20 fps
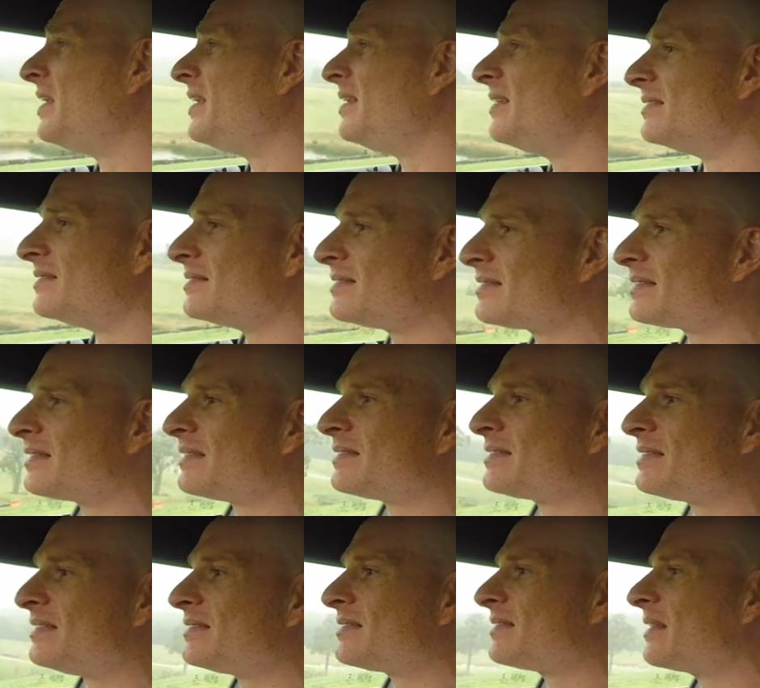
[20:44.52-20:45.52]
years
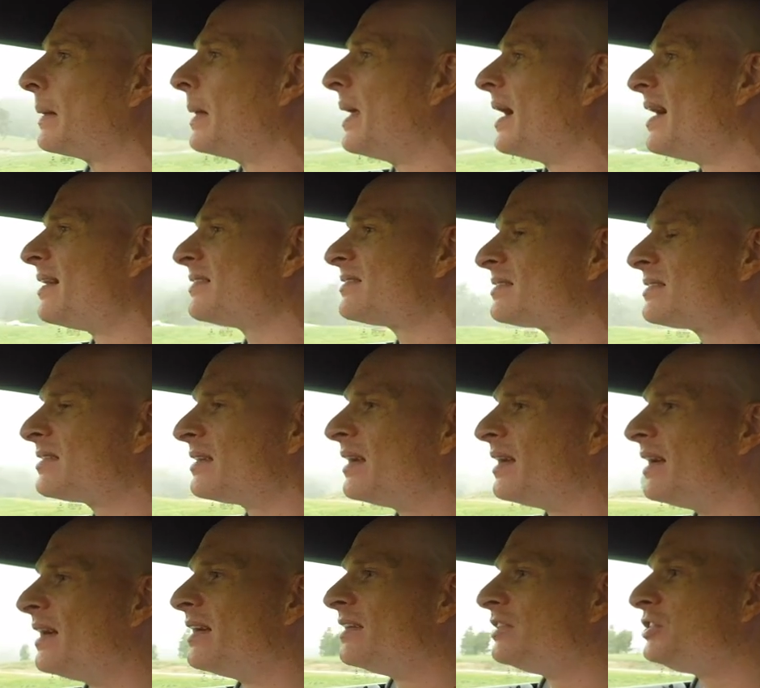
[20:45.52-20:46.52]
since the last
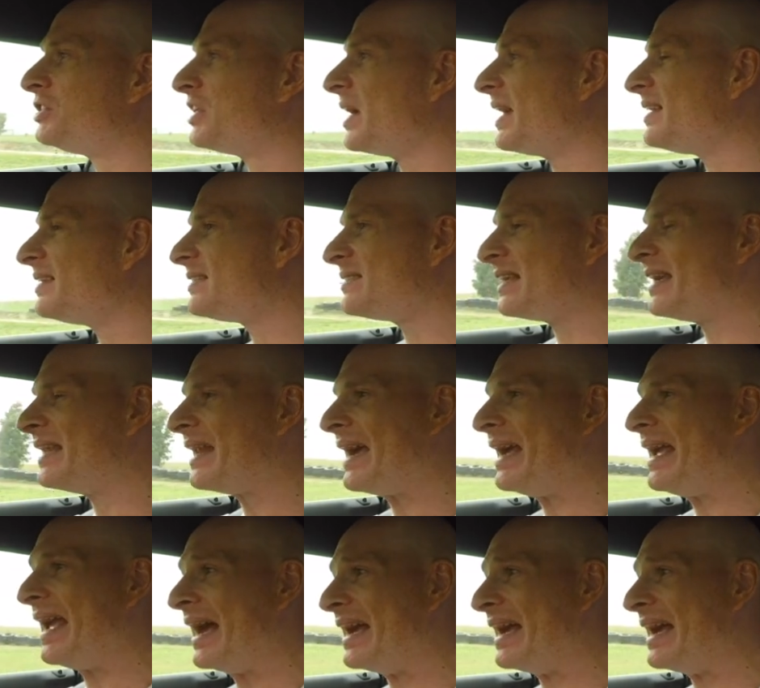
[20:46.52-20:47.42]
J Z A